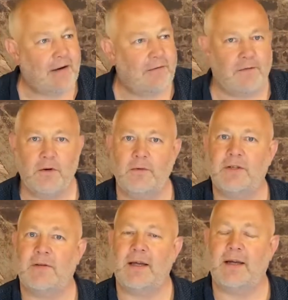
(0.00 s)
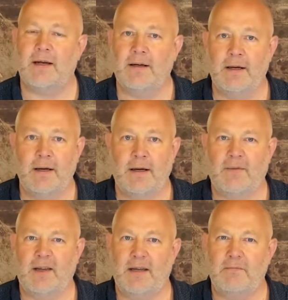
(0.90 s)
fruits, I'm
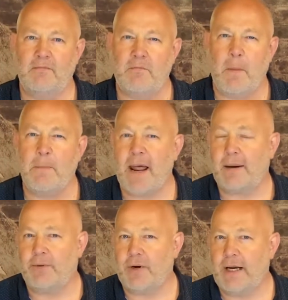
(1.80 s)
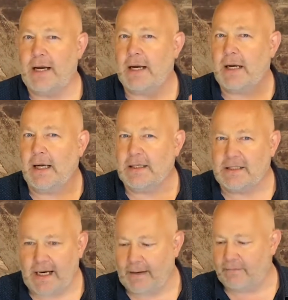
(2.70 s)
thinking blackberry and
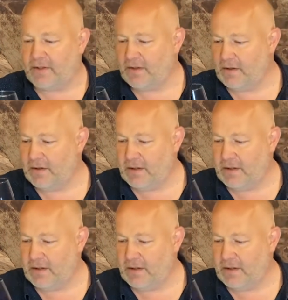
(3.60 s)
damson.